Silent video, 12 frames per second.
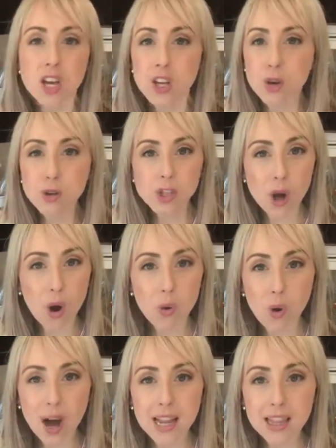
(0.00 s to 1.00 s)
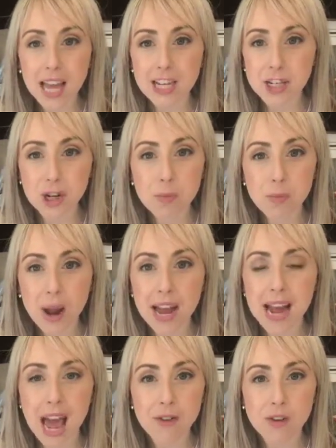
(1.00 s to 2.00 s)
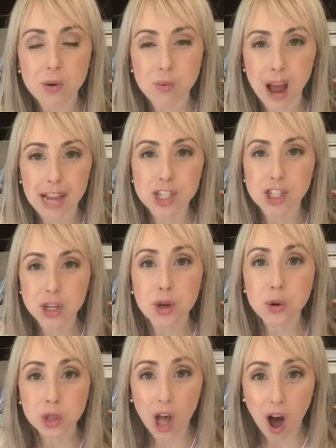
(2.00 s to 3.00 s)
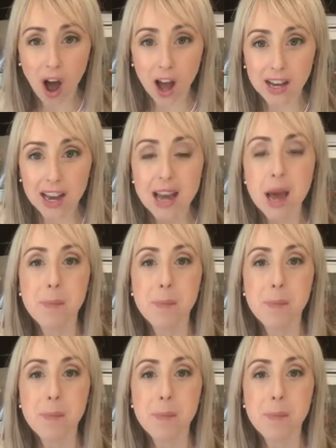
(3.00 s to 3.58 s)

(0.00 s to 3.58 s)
You don't want to let your bread ever rise too long,